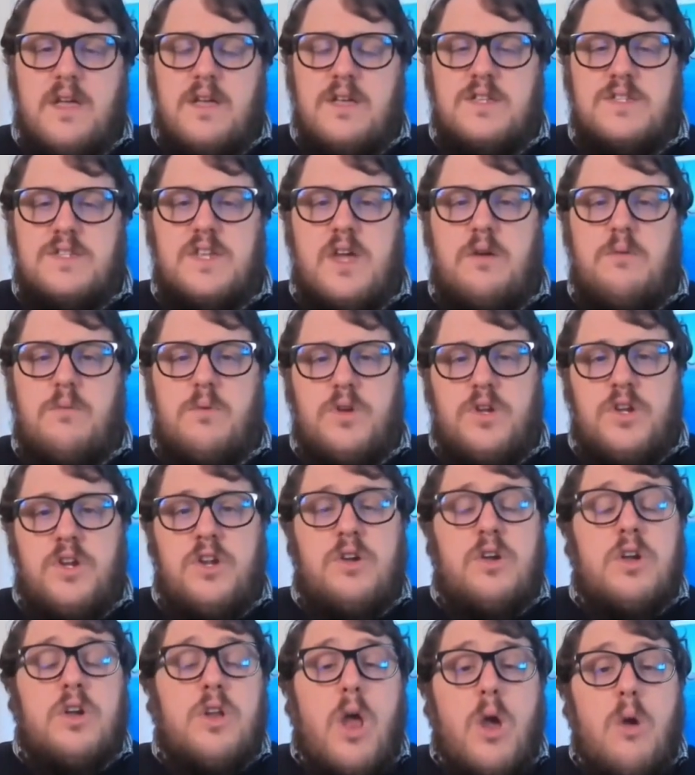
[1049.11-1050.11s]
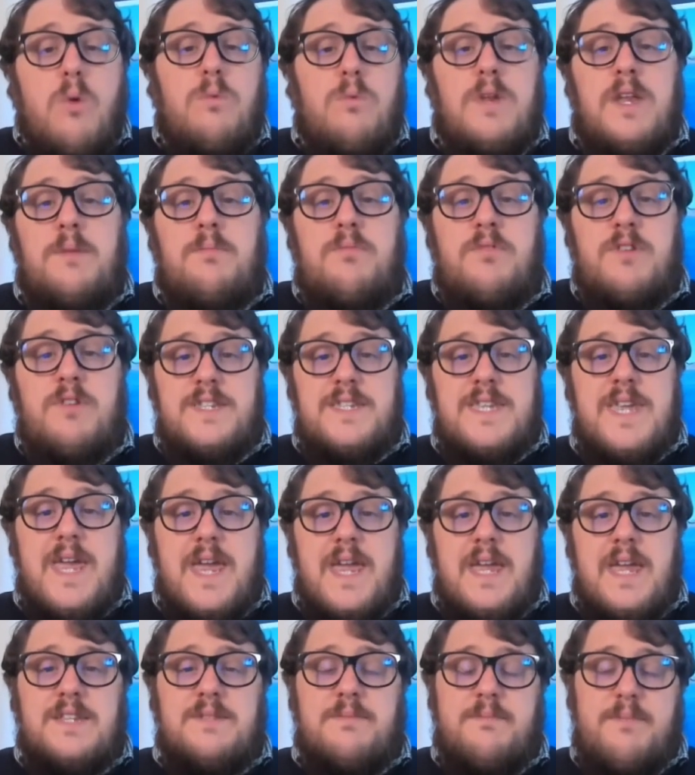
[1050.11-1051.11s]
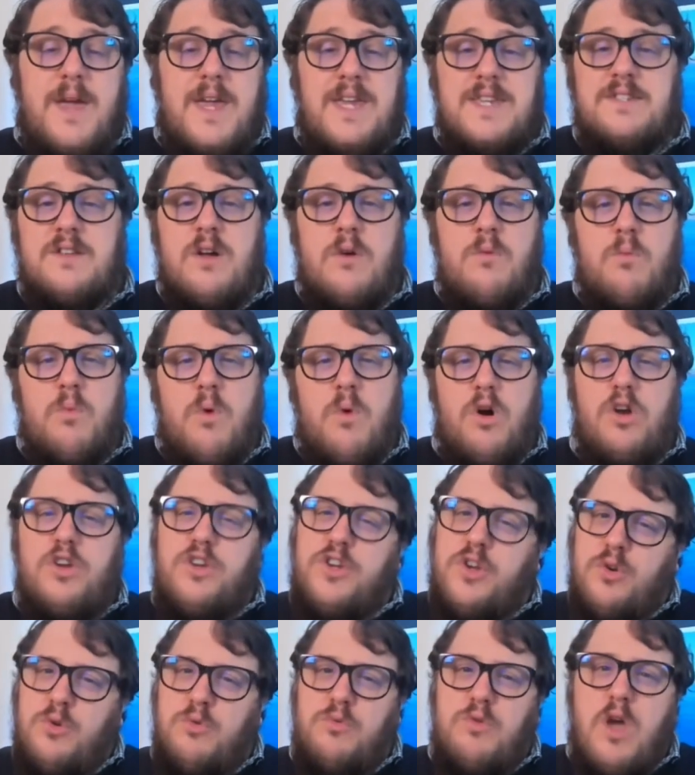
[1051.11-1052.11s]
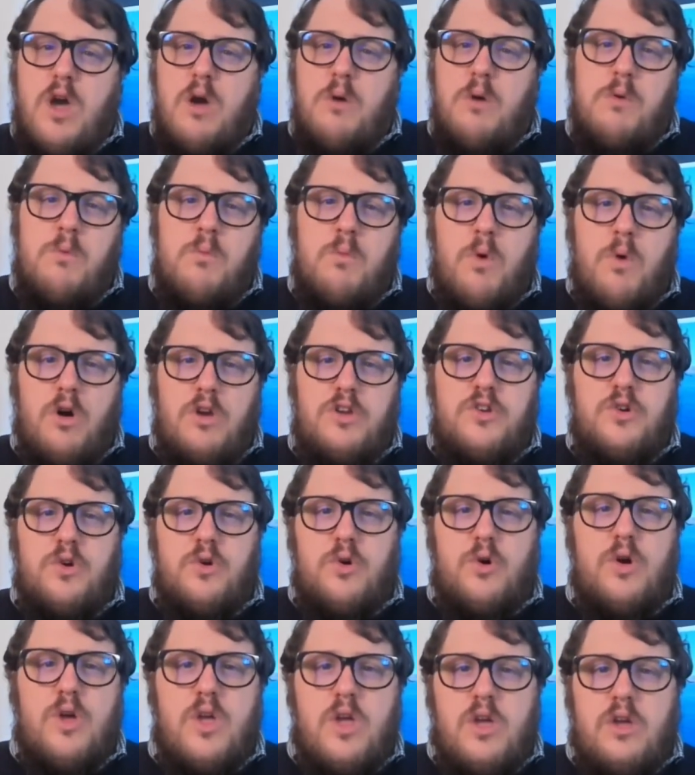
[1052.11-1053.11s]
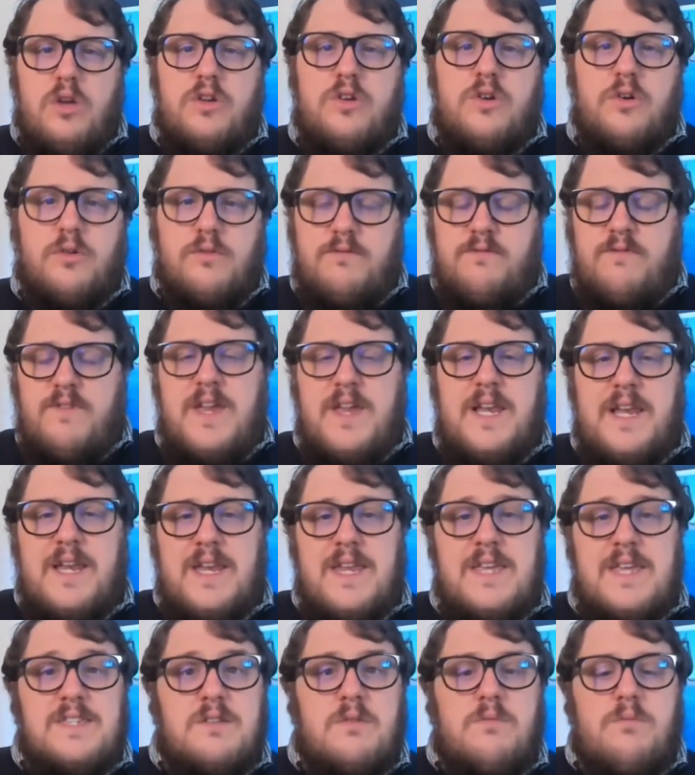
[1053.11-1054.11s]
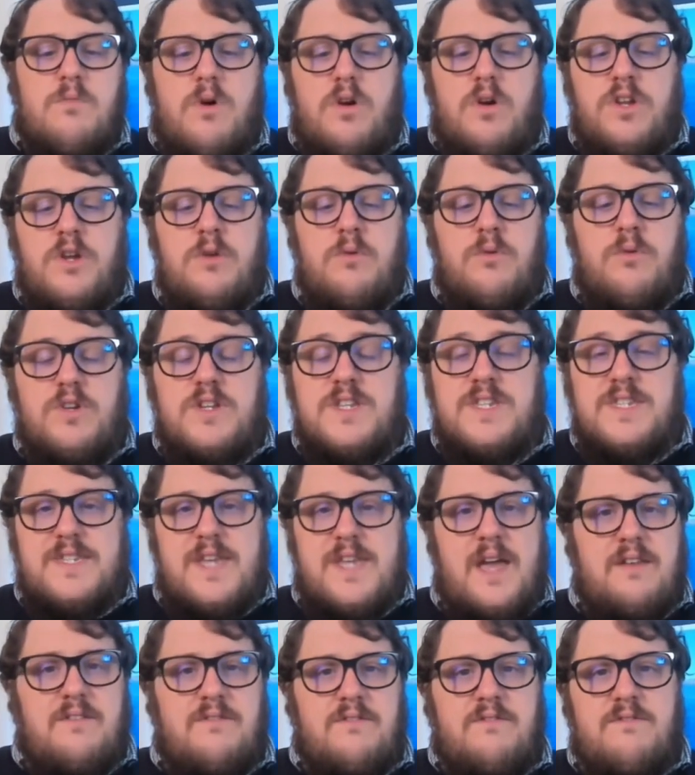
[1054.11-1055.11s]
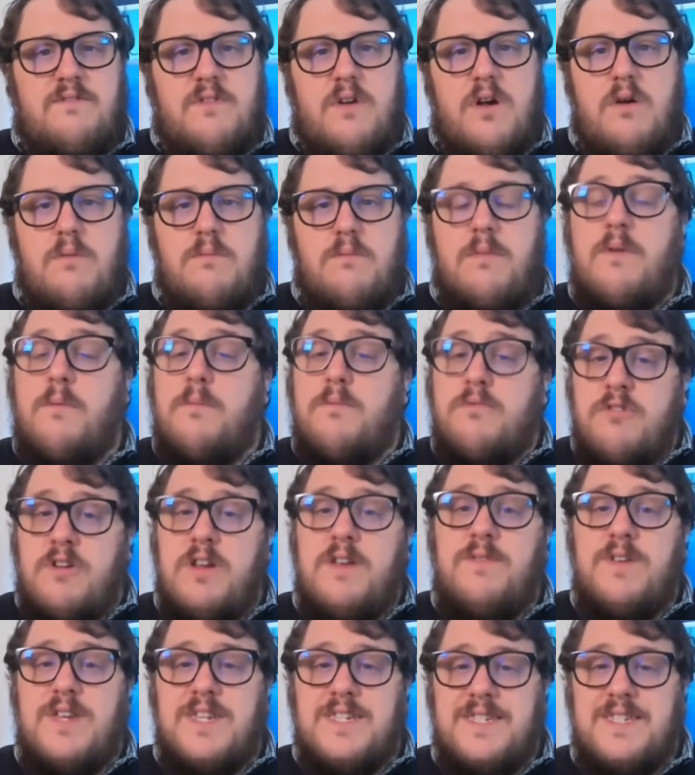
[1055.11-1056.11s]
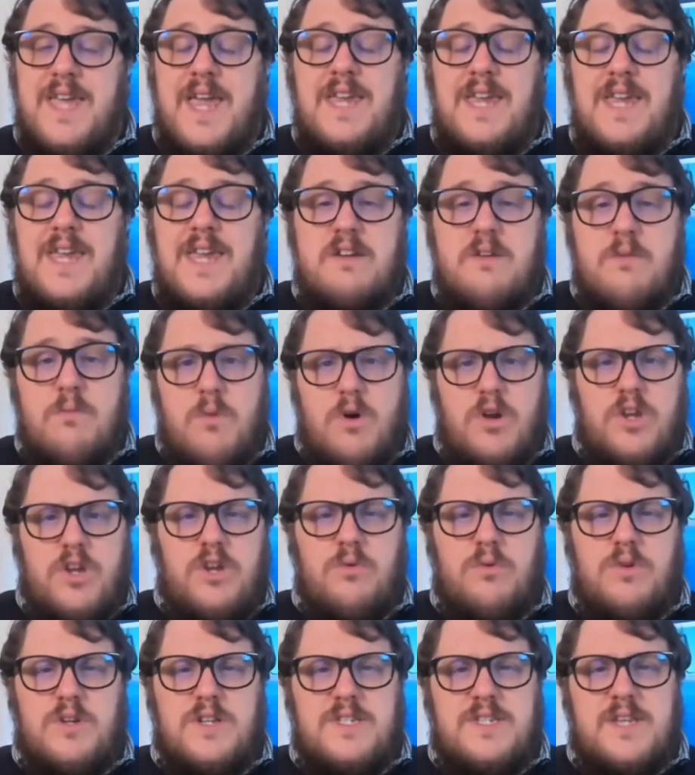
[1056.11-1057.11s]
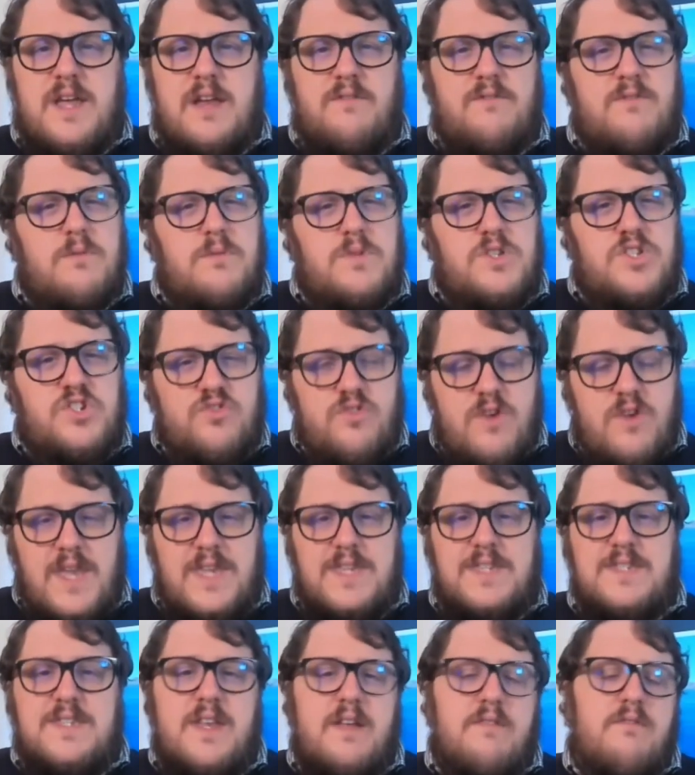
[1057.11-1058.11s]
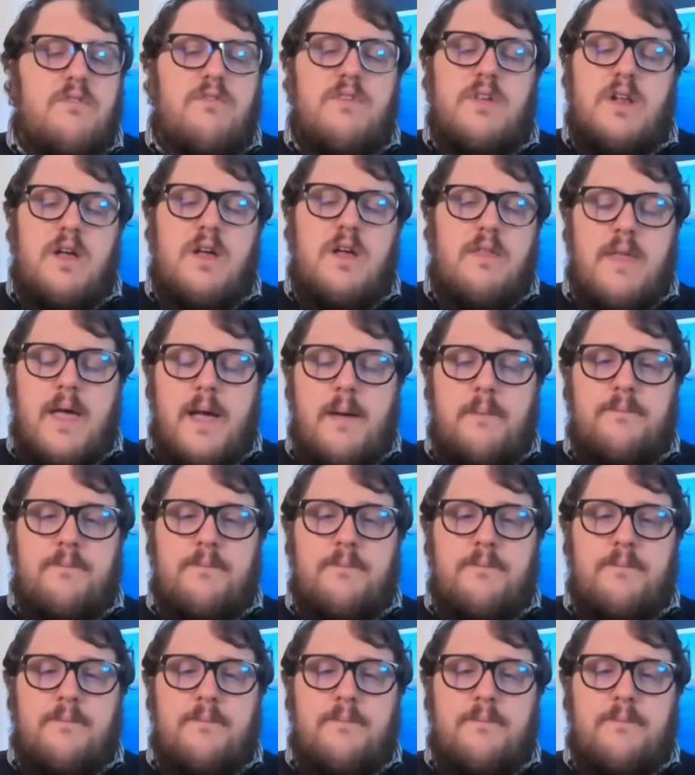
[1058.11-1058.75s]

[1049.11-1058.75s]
So you can only predict based on what you know and what your gut feeling is and what you understand from previous data and what you understand from trends and everything like that.